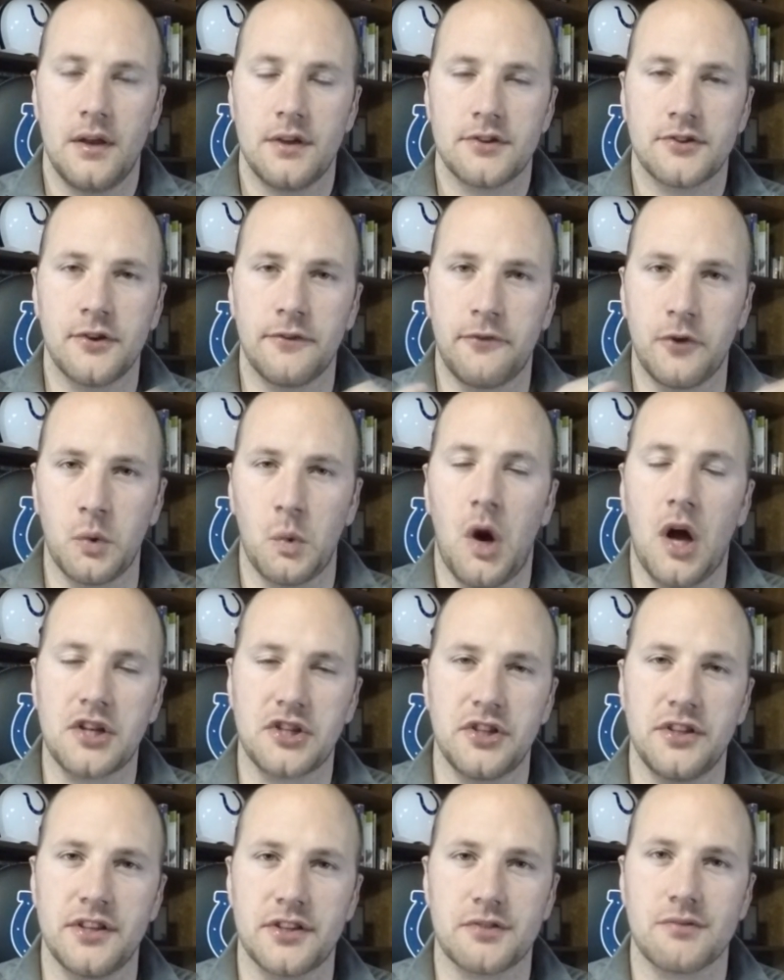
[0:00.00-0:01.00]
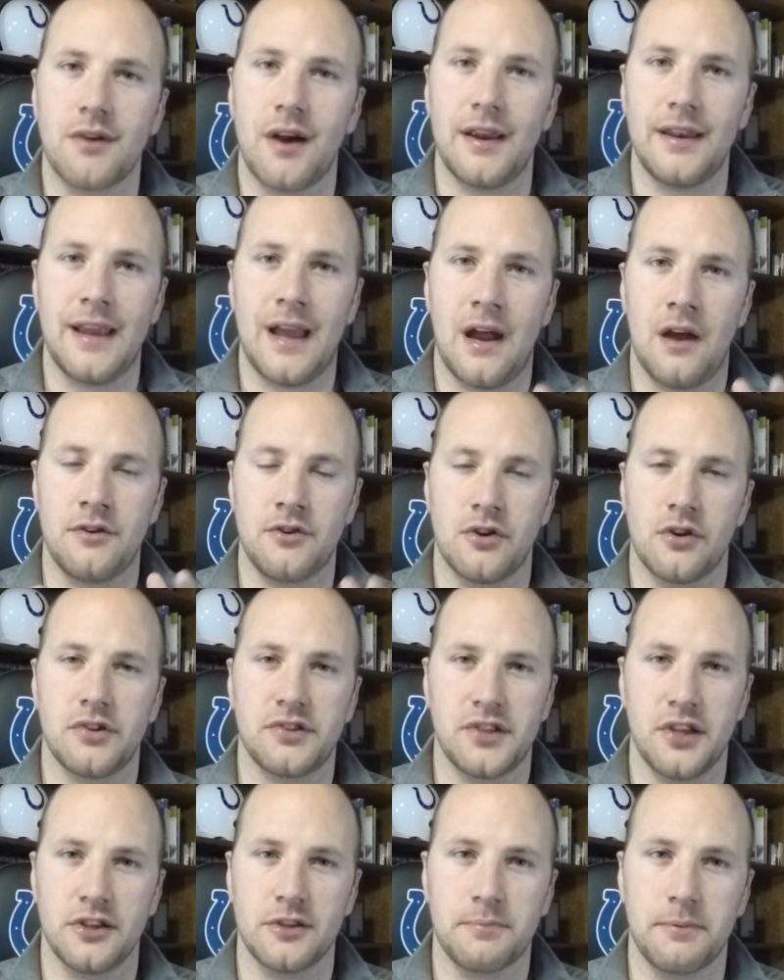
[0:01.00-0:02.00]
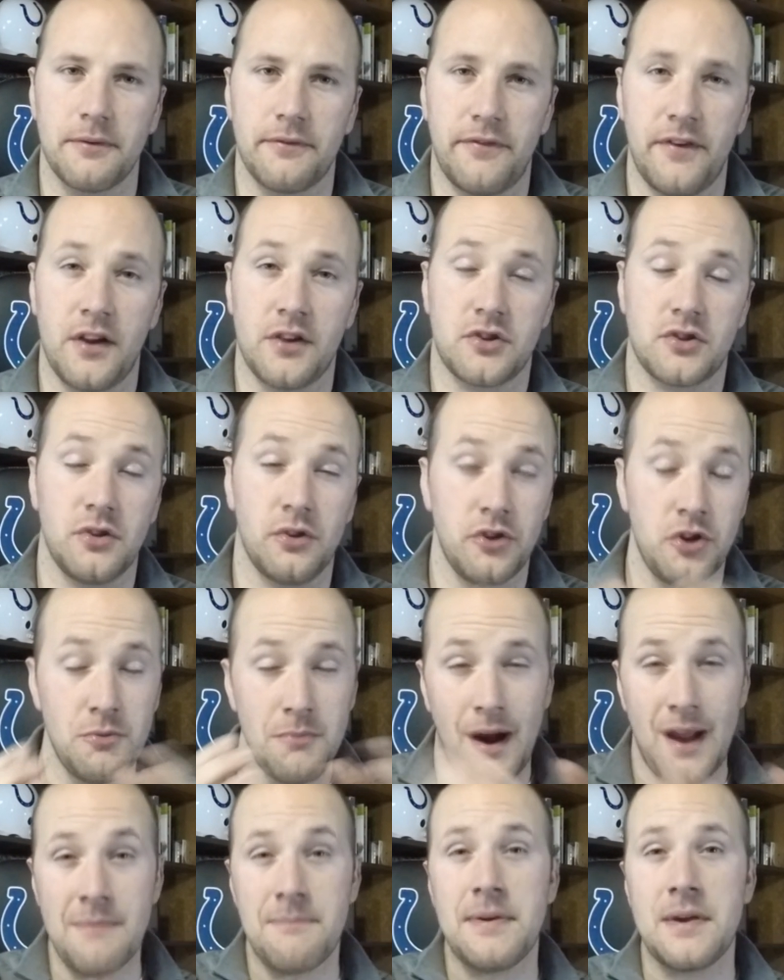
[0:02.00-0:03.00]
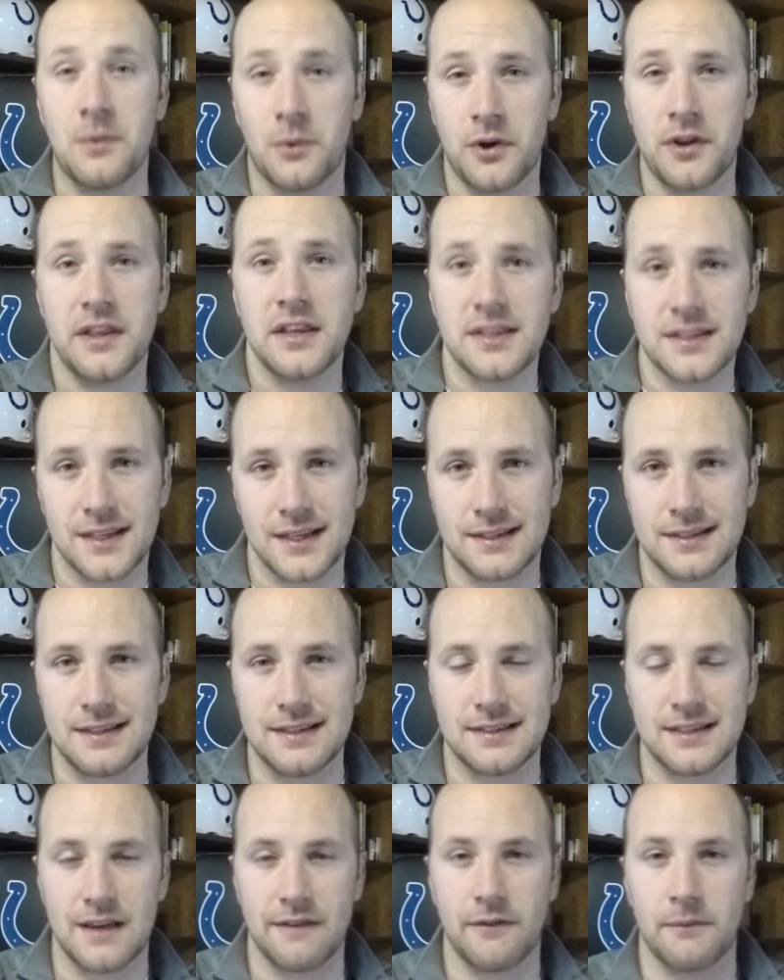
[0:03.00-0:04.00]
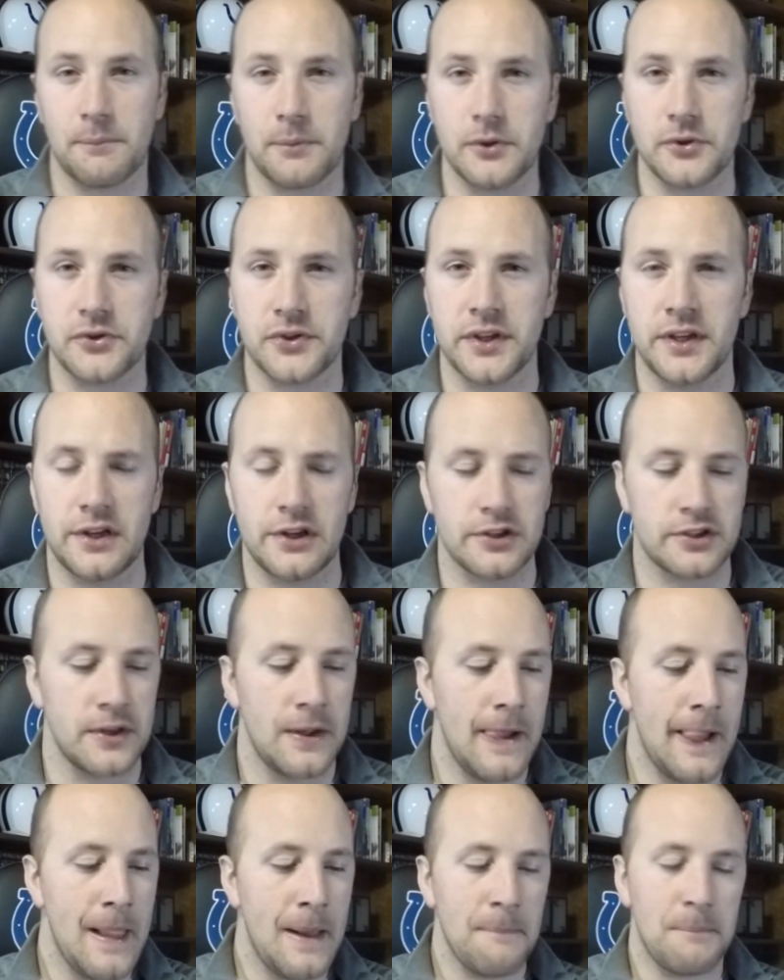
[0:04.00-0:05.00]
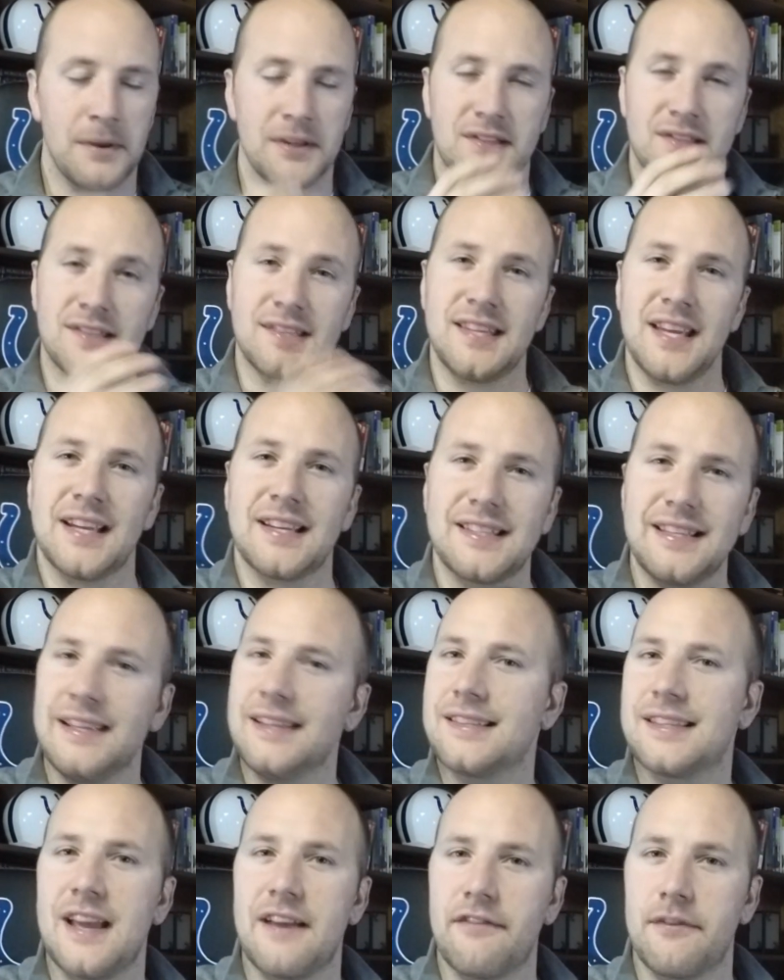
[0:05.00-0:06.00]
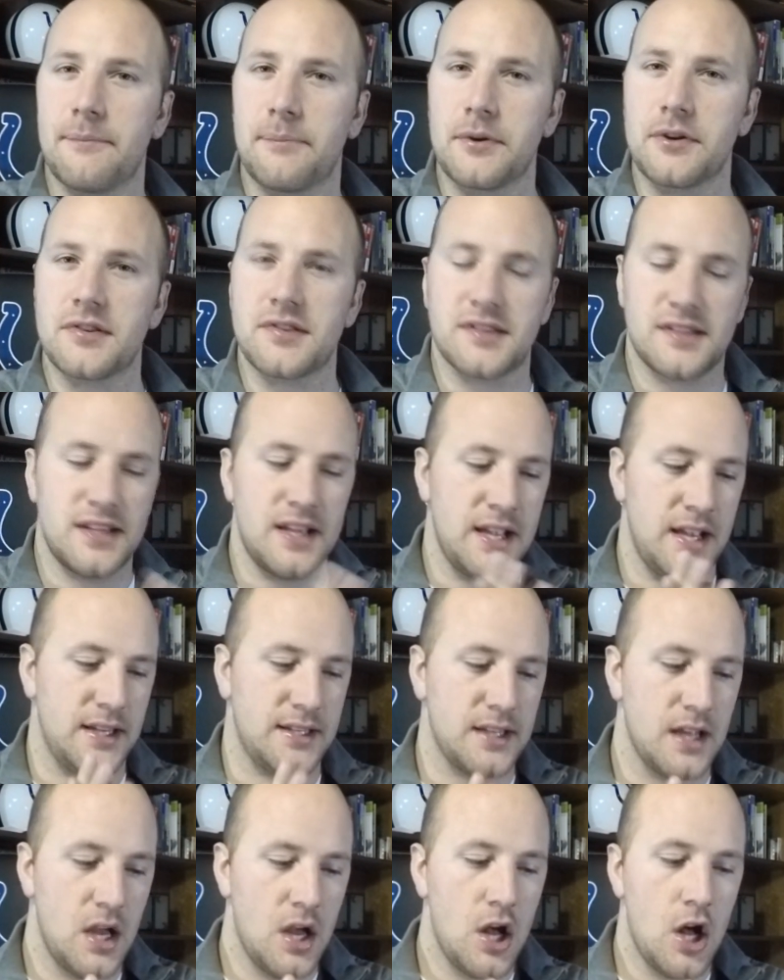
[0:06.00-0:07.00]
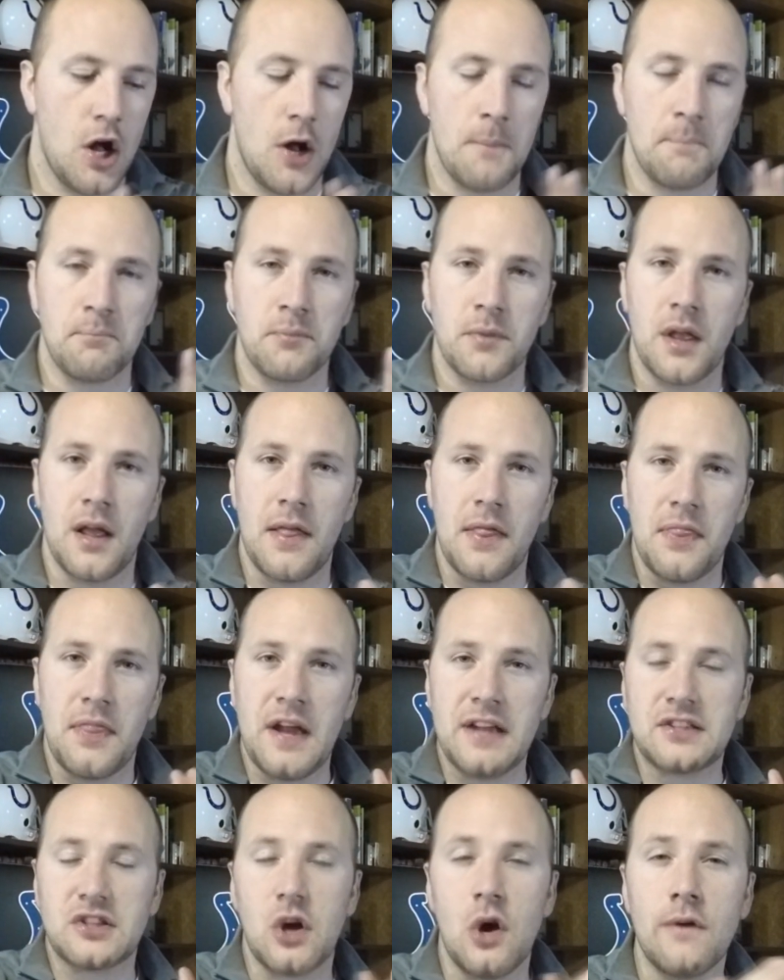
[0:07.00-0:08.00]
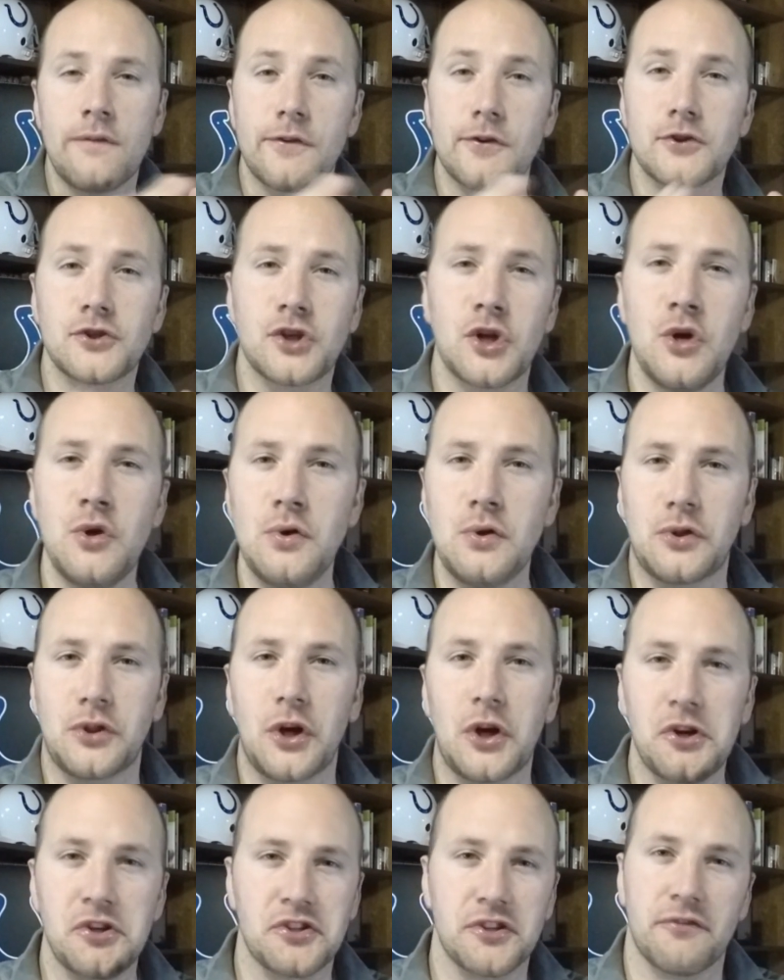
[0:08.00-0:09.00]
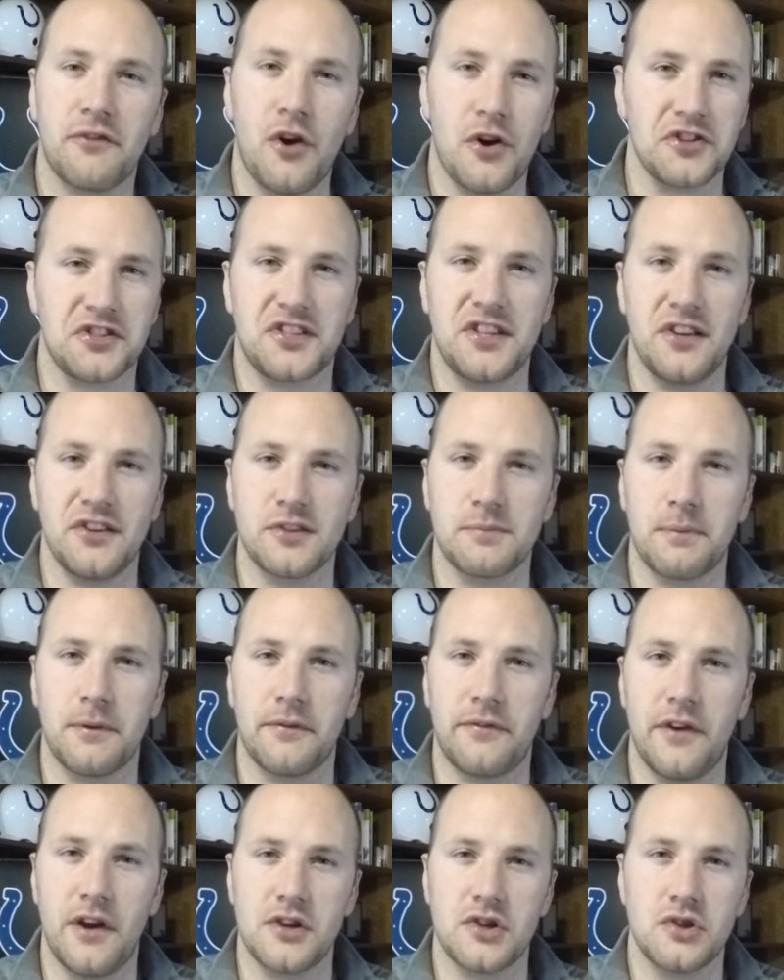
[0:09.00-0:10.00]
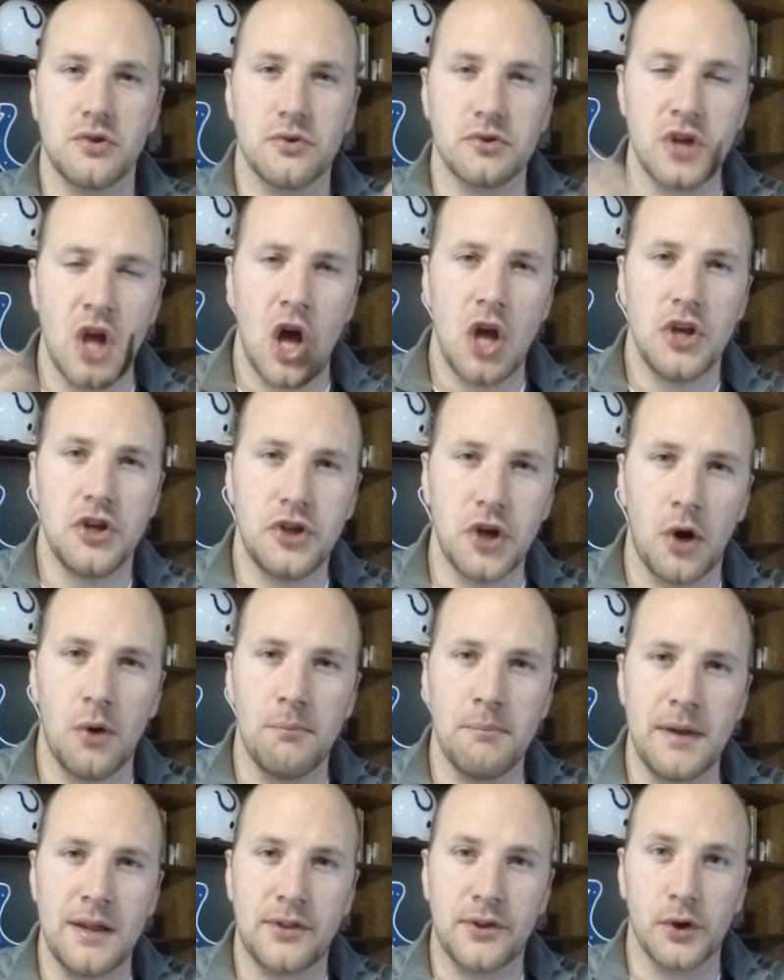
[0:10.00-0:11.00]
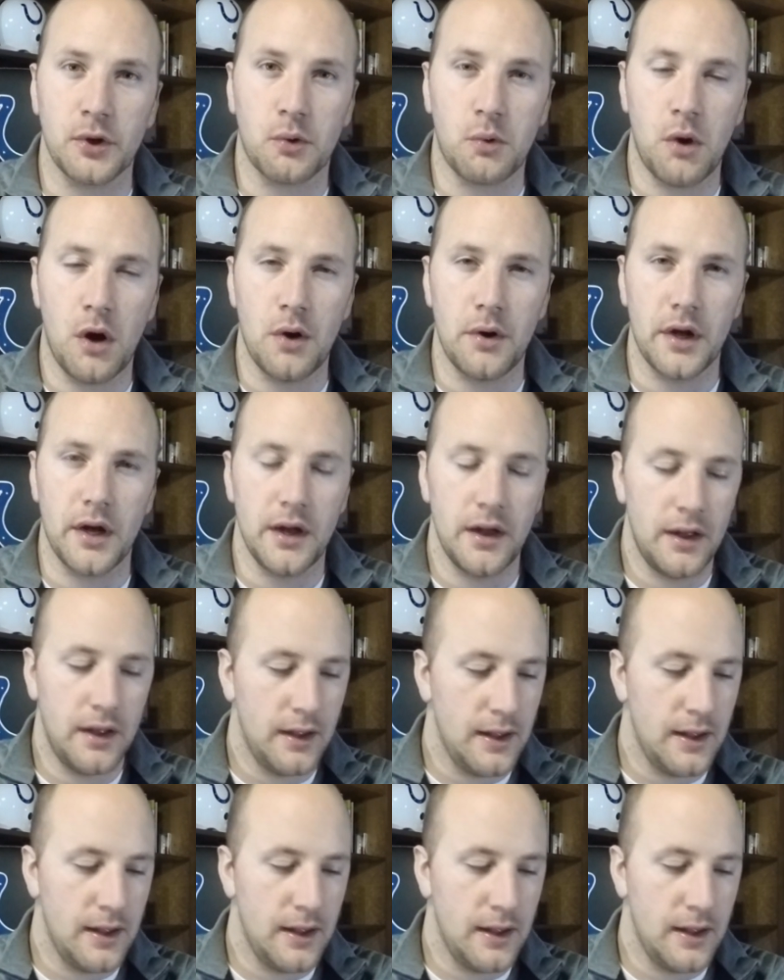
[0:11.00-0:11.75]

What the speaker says: So if you're watching this right now and you're a sales professional, you might be one of these 67%ers, but 67%, that's over 2/3 of all sales professionals don't meet their quota.